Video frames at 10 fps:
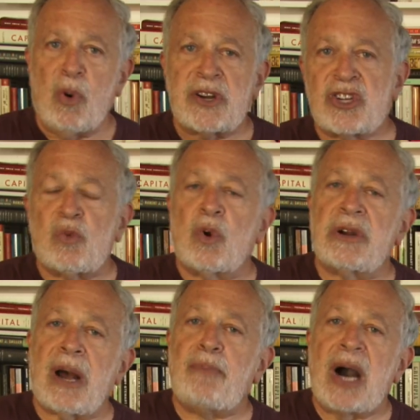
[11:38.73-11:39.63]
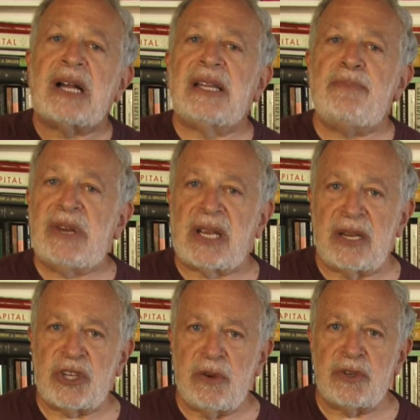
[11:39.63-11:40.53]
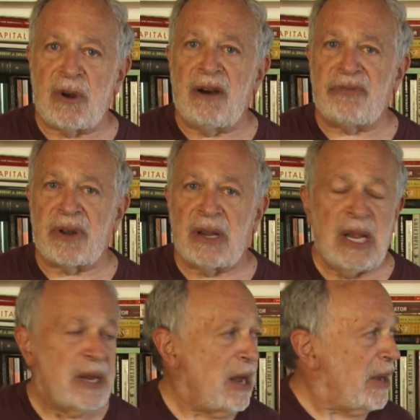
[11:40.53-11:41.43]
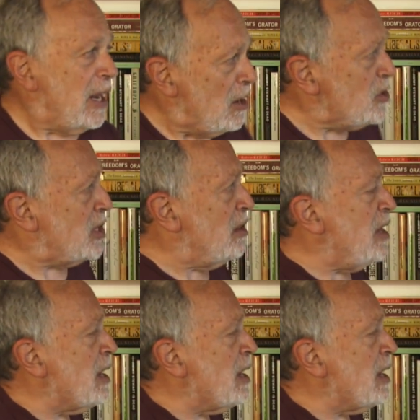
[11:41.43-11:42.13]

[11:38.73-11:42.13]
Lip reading: reports, the word apocalyptic is used often. Now, here's the